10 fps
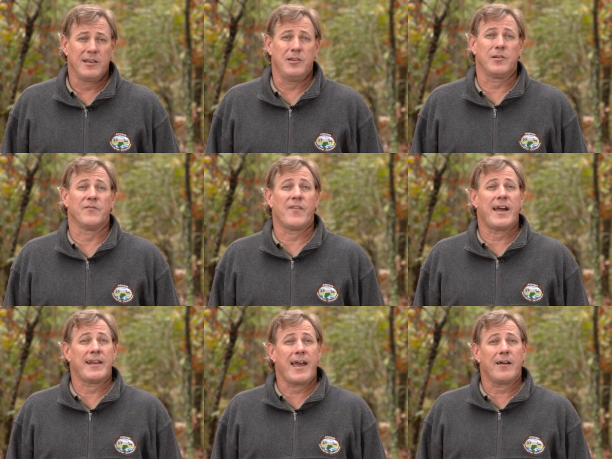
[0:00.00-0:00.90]
You can
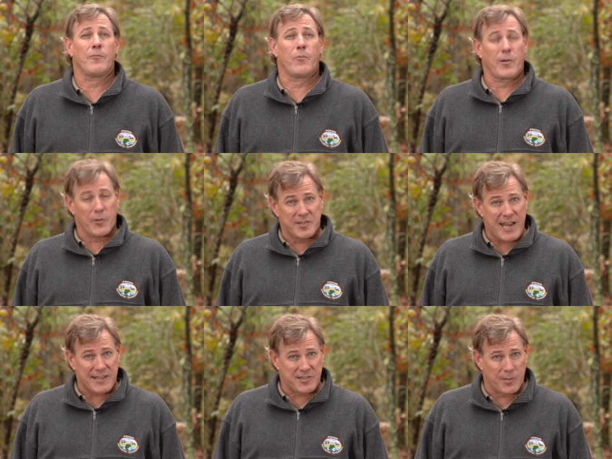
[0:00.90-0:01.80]
find out where those
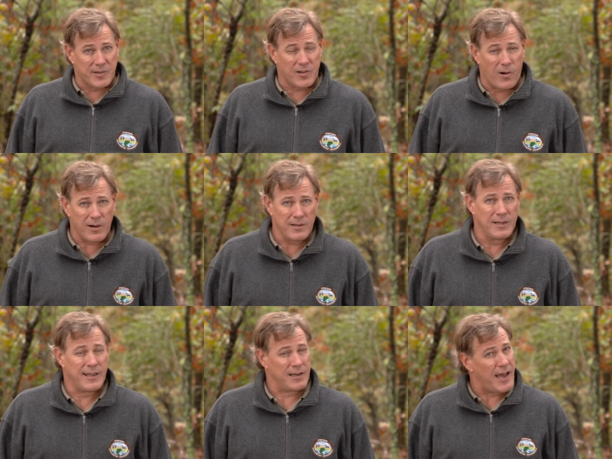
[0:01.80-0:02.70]
taxidermists are
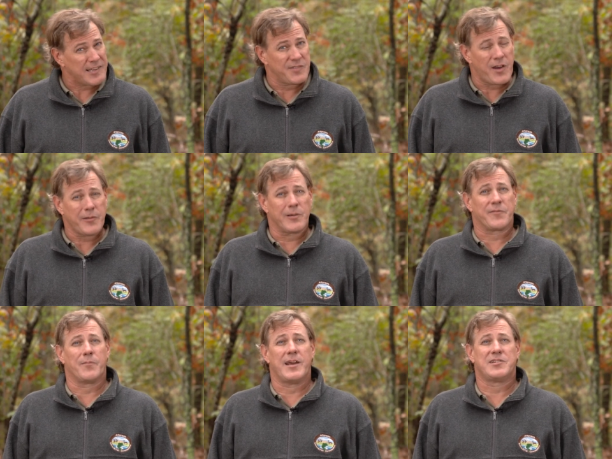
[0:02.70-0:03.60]
and lots of other
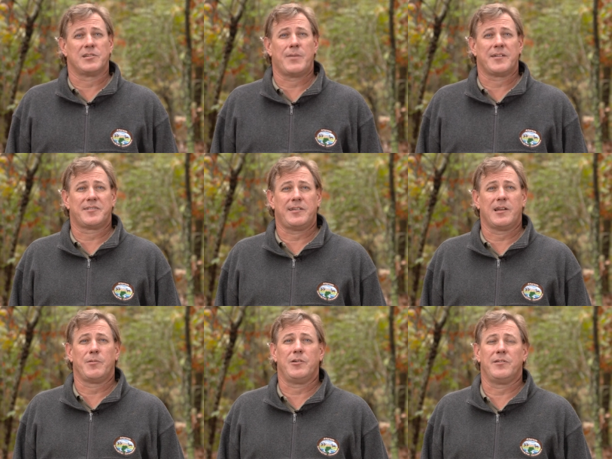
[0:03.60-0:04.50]
information about
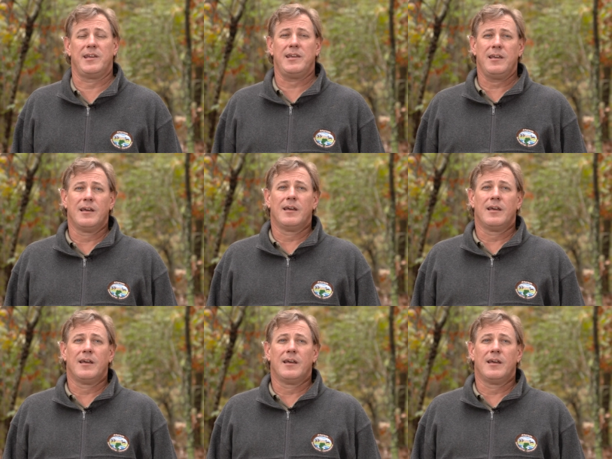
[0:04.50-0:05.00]
CWD